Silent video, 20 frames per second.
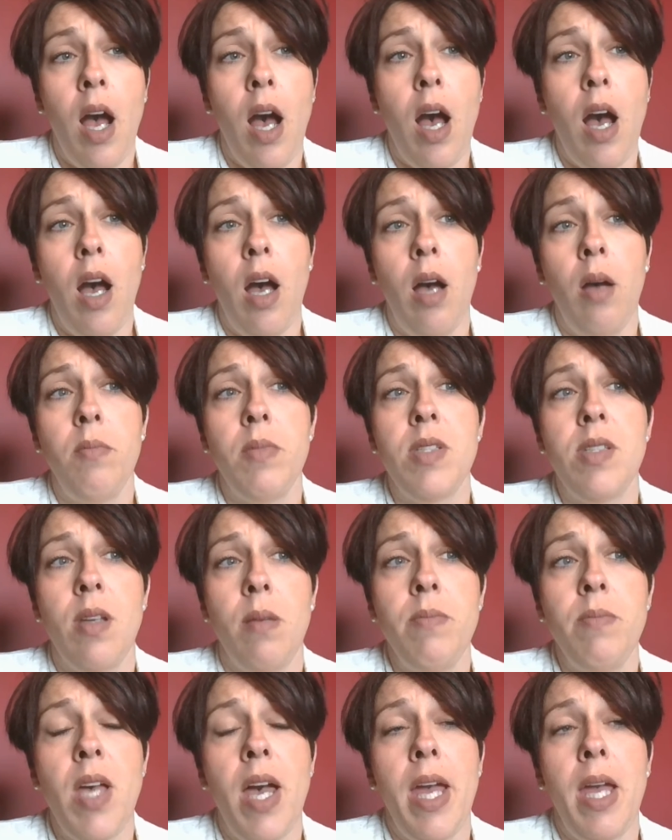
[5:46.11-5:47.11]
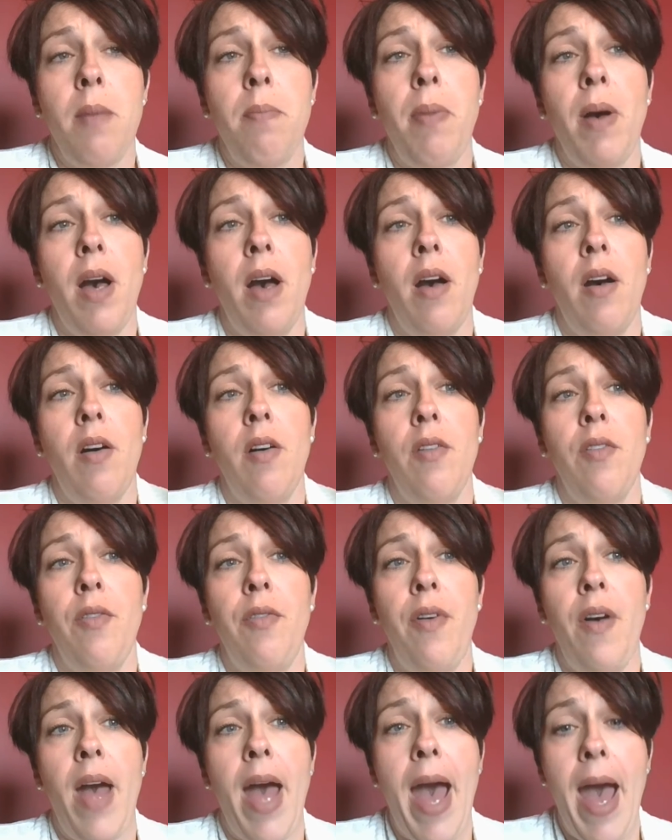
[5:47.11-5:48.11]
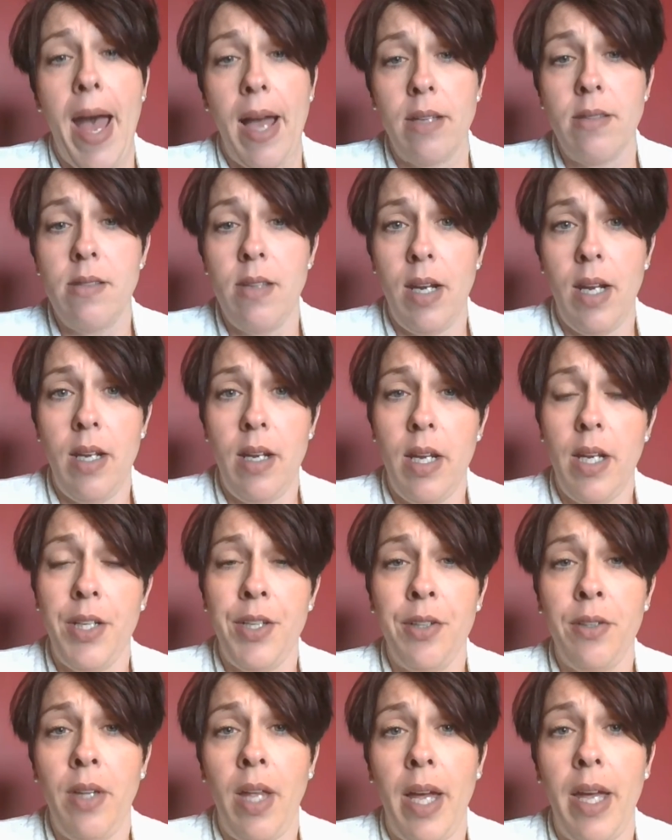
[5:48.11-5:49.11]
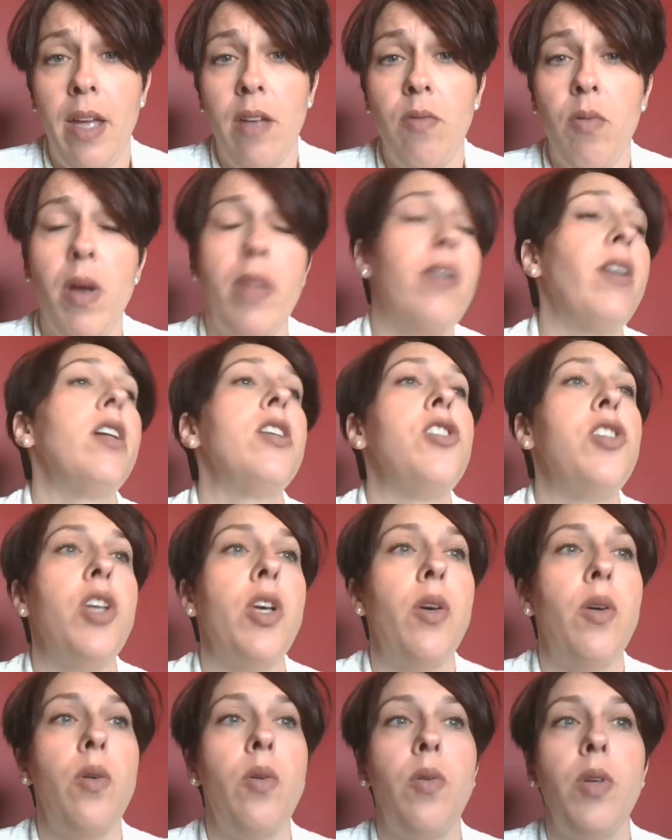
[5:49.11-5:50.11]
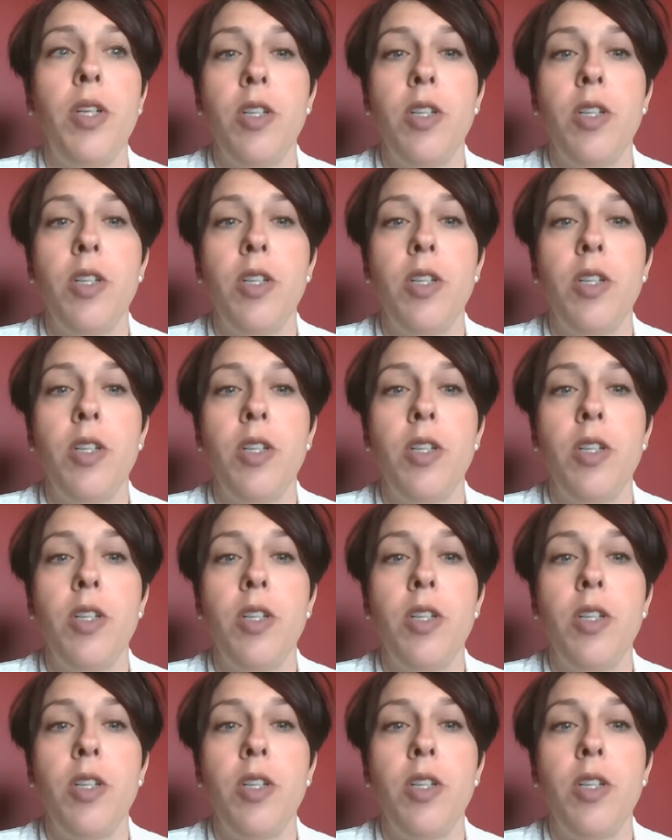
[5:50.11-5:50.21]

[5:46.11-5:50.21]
some type of accident in your life, whether it's you,